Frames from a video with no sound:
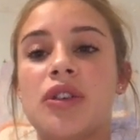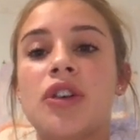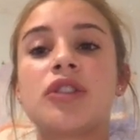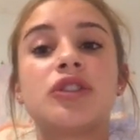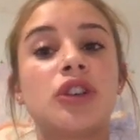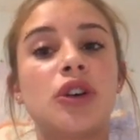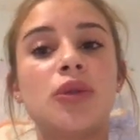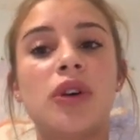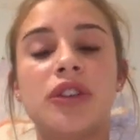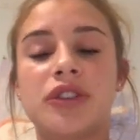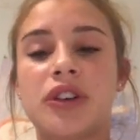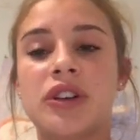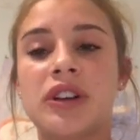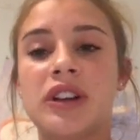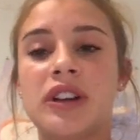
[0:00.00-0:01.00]
two
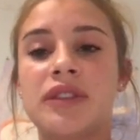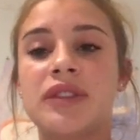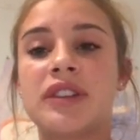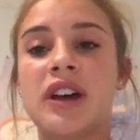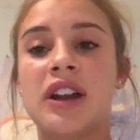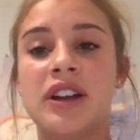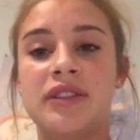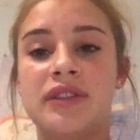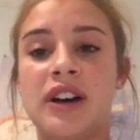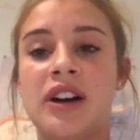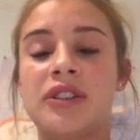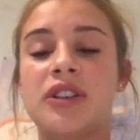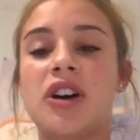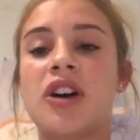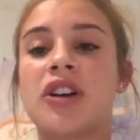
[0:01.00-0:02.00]
alternatives that I found
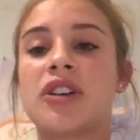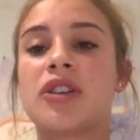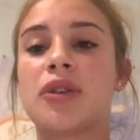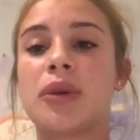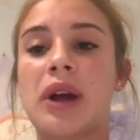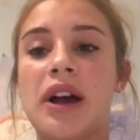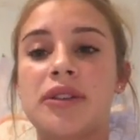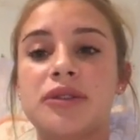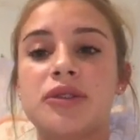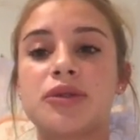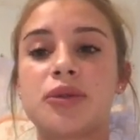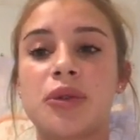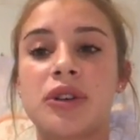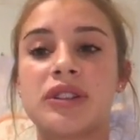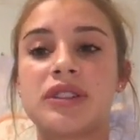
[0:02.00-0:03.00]
are ground
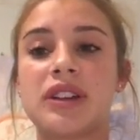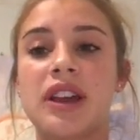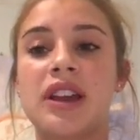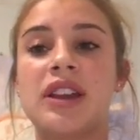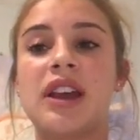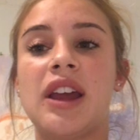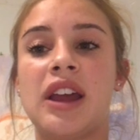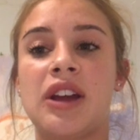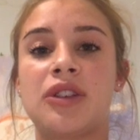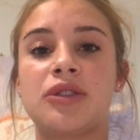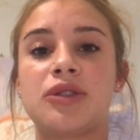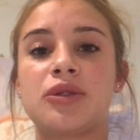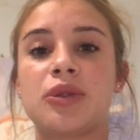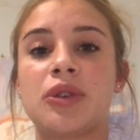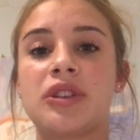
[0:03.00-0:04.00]
source and air
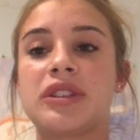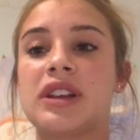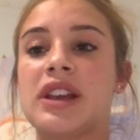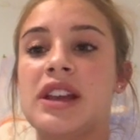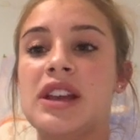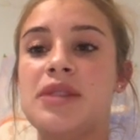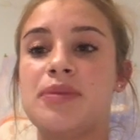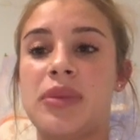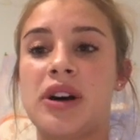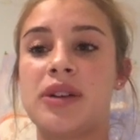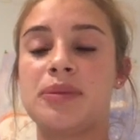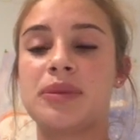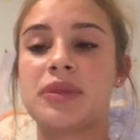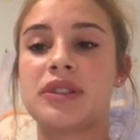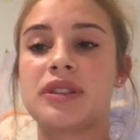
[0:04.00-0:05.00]
source heat
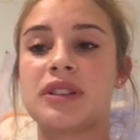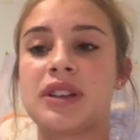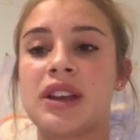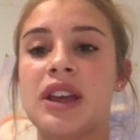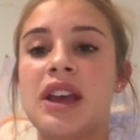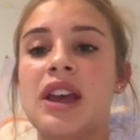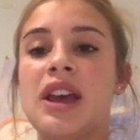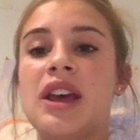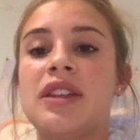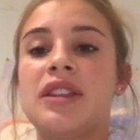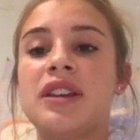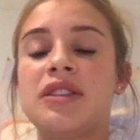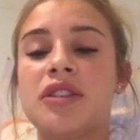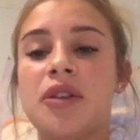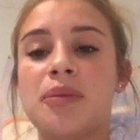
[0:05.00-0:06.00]
pumps.
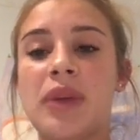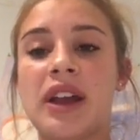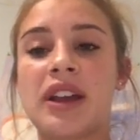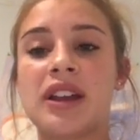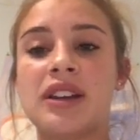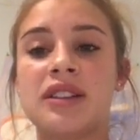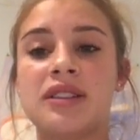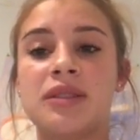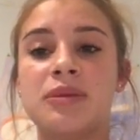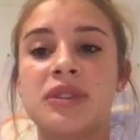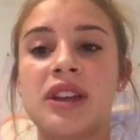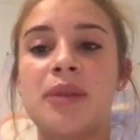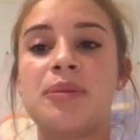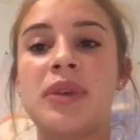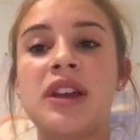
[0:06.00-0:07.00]
These are mechanisms
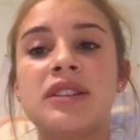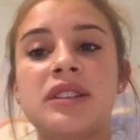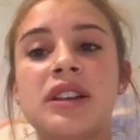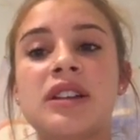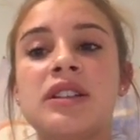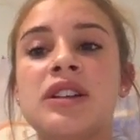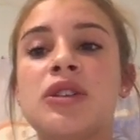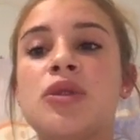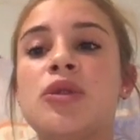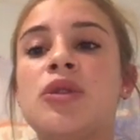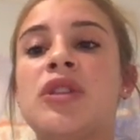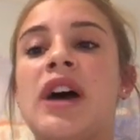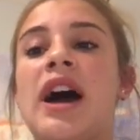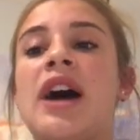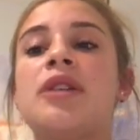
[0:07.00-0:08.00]
that basically cool the
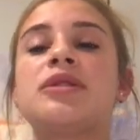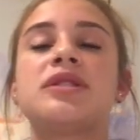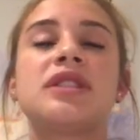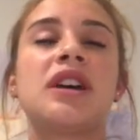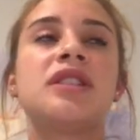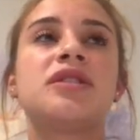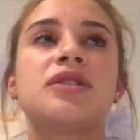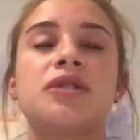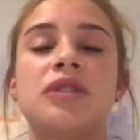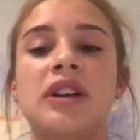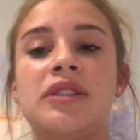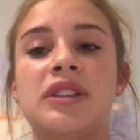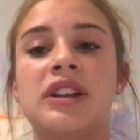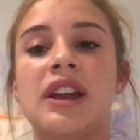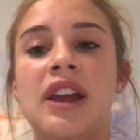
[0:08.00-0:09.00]
outside
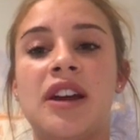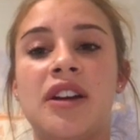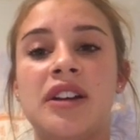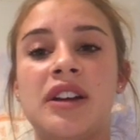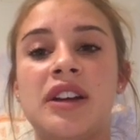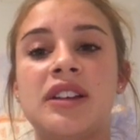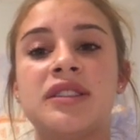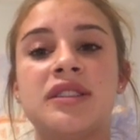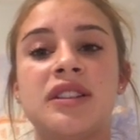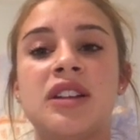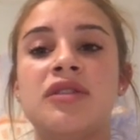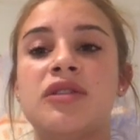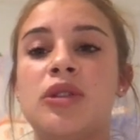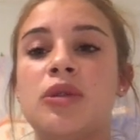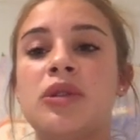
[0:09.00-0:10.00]
surrounding area instead of
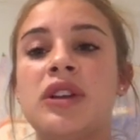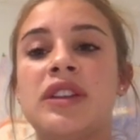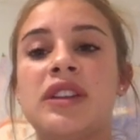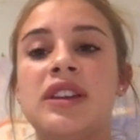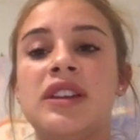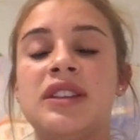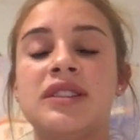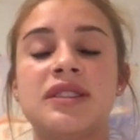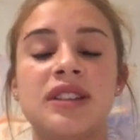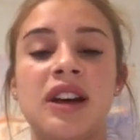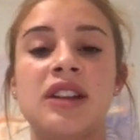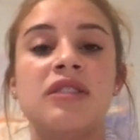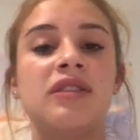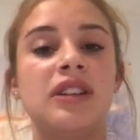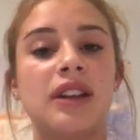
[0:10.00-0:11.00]
cooling the inside
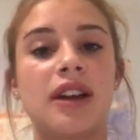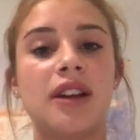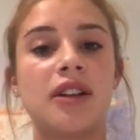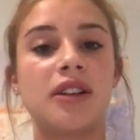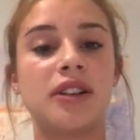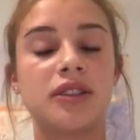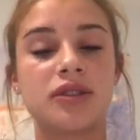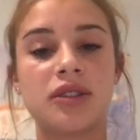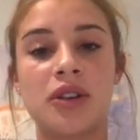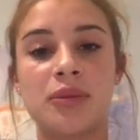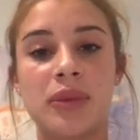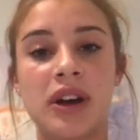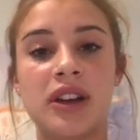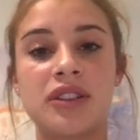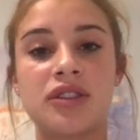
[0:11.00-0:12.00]
of an area so
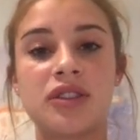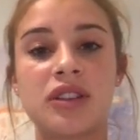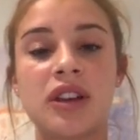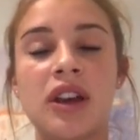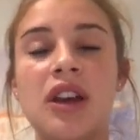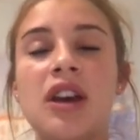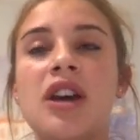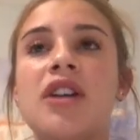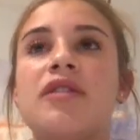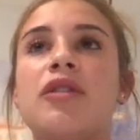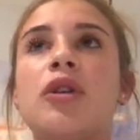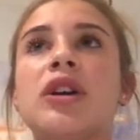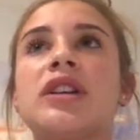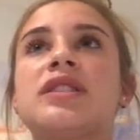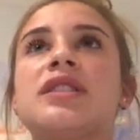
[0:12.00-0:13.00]
much. For
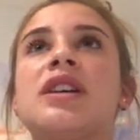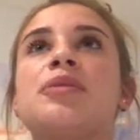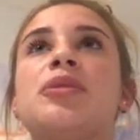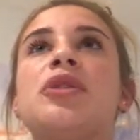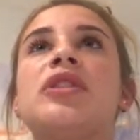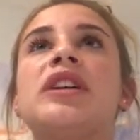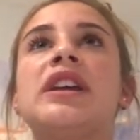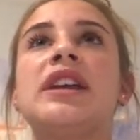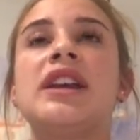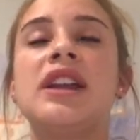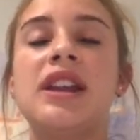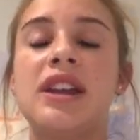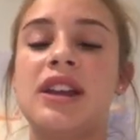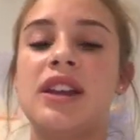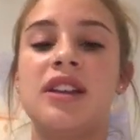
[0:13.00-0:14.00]
example, the
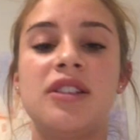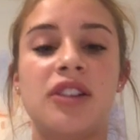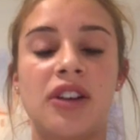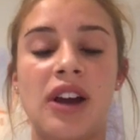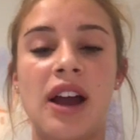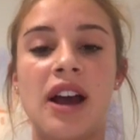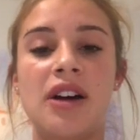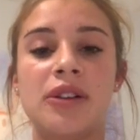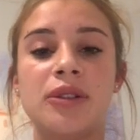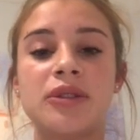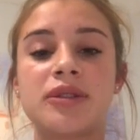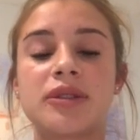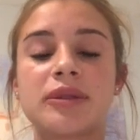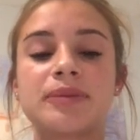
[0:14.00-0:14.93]
heating in your house,